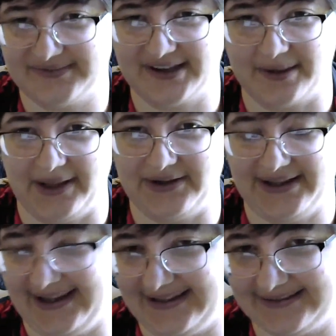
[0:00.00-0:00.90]
come out
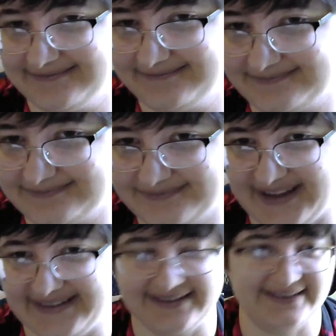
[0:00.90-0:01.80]
again,
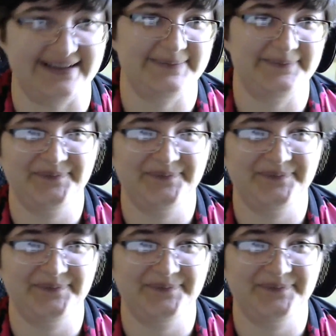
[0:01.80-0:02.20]
basically.